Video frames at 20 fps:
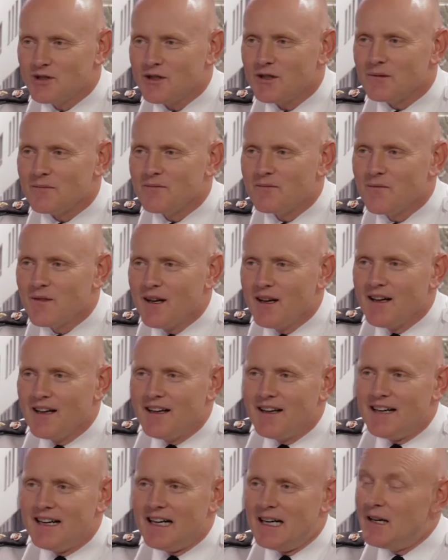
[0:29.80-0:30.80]
Sure.
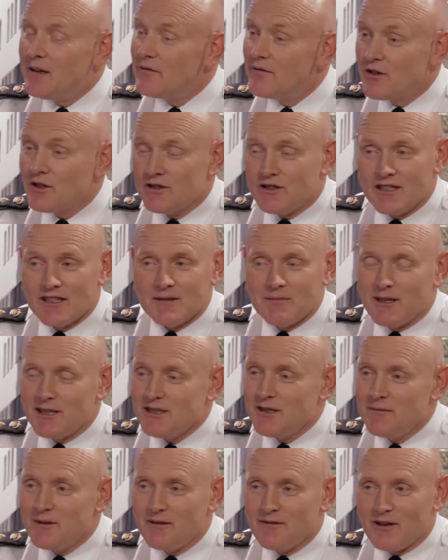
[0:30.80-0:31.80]
First 6
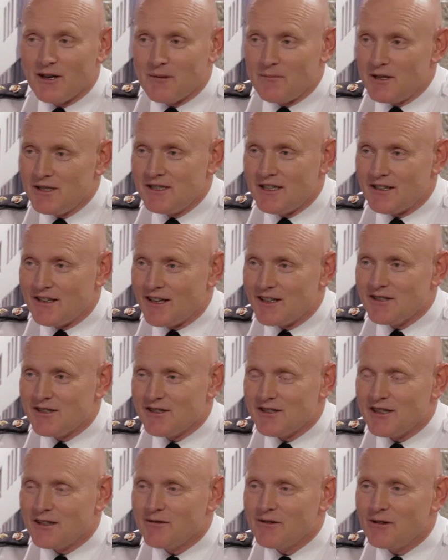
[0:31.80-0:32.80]
months have been very busy, lots
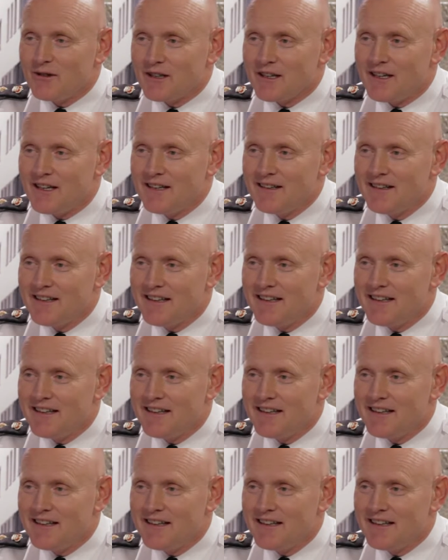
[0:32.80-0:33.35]
of stuff going on.